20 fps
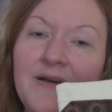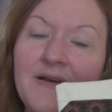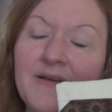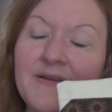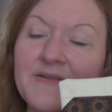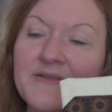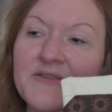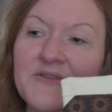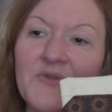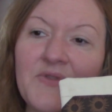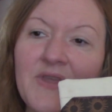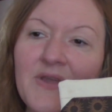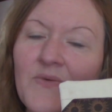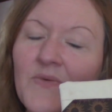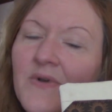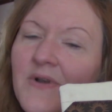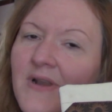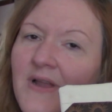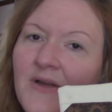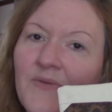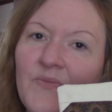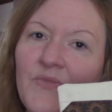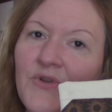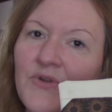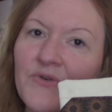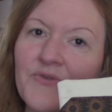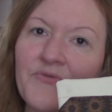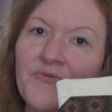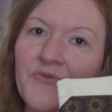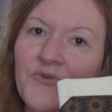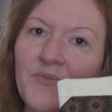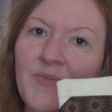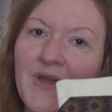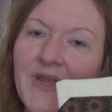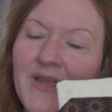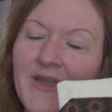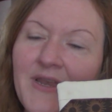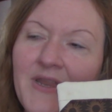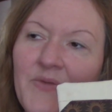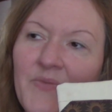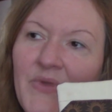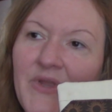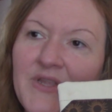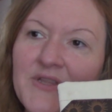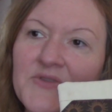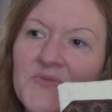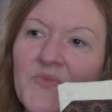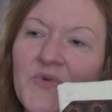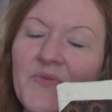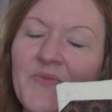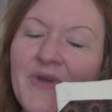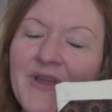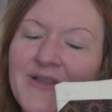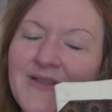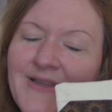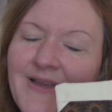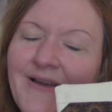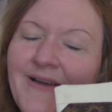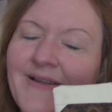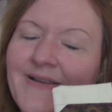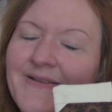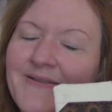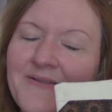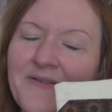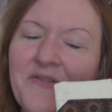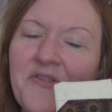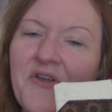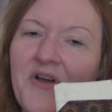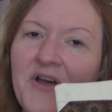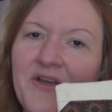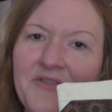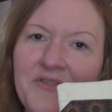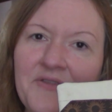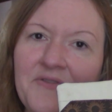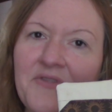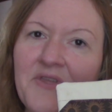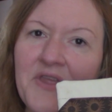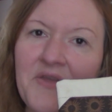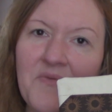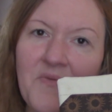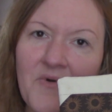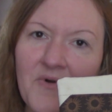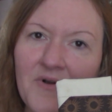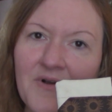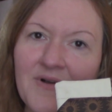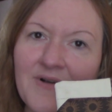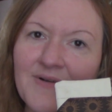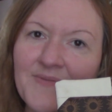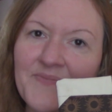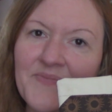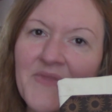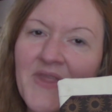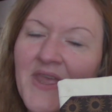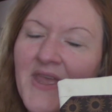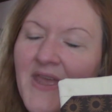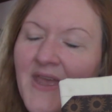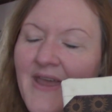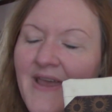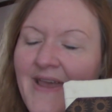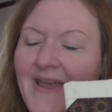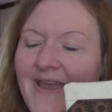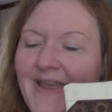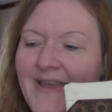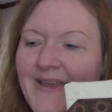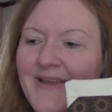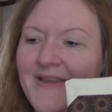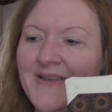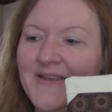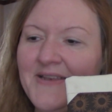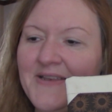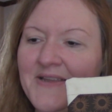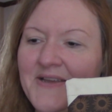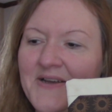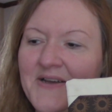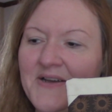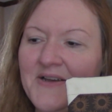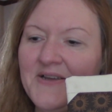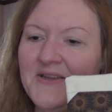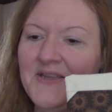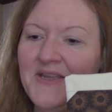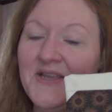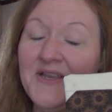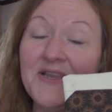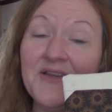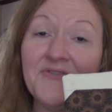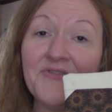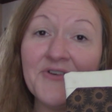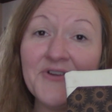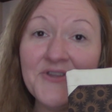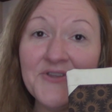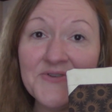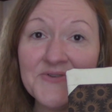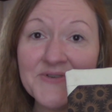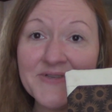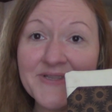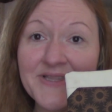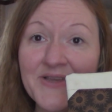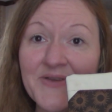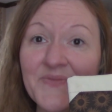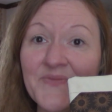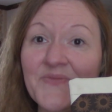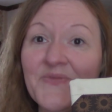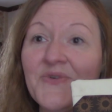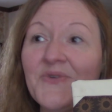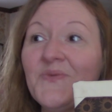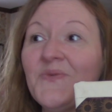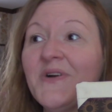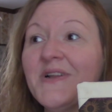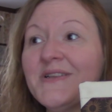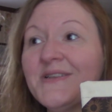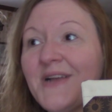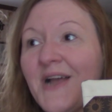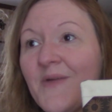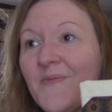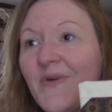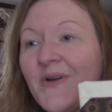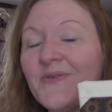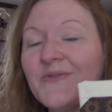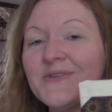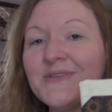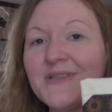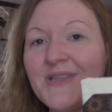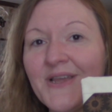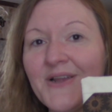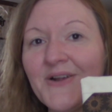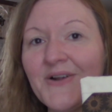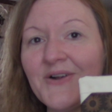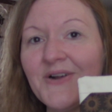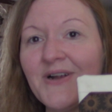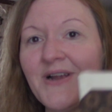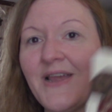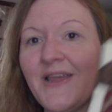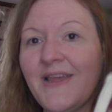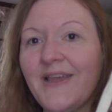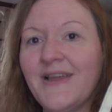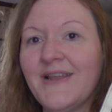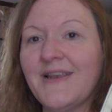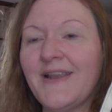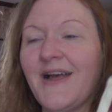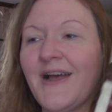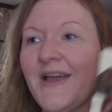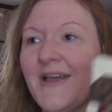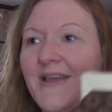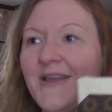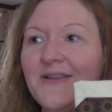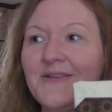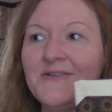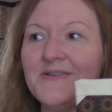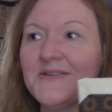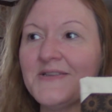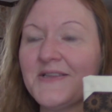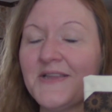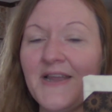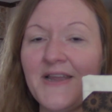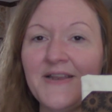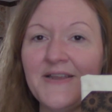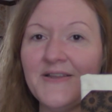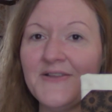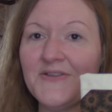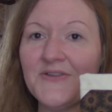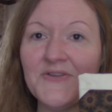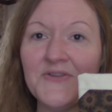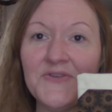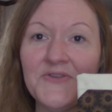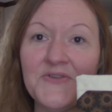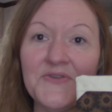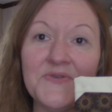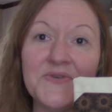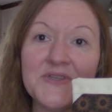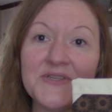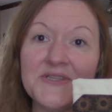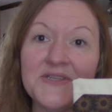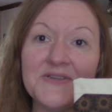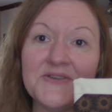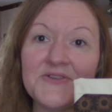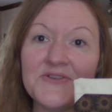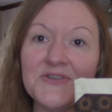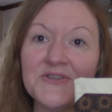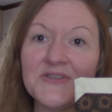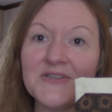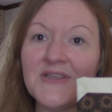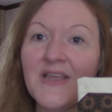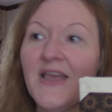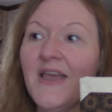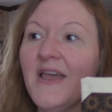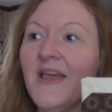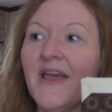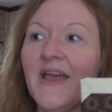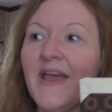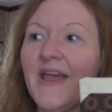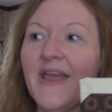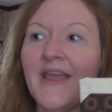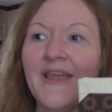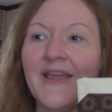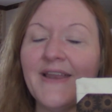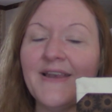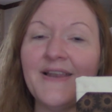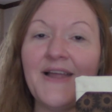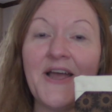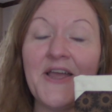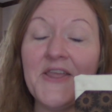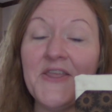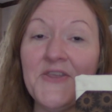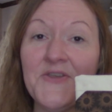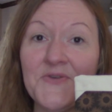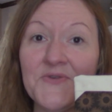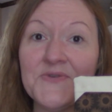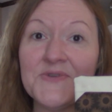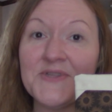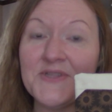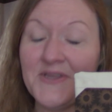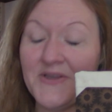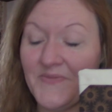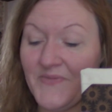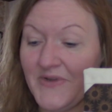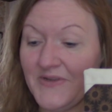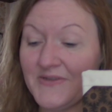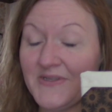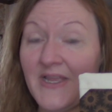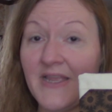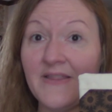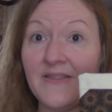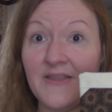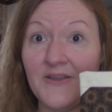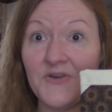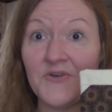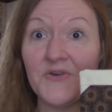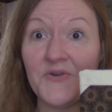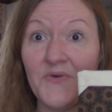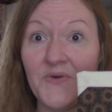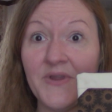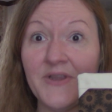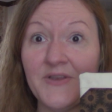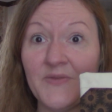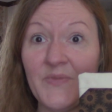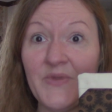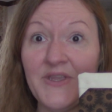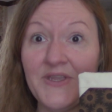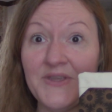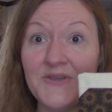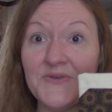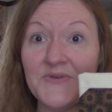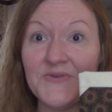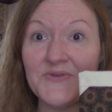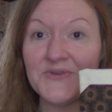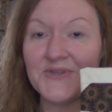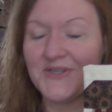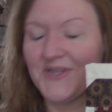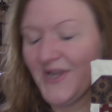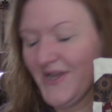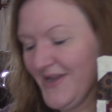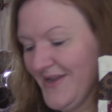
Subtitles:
So they were not beautiful by any means, but my dad thought that they were, and he never used them. But one time I was there and I decided to do his dishes, and I used them. I was like, they are going to be used.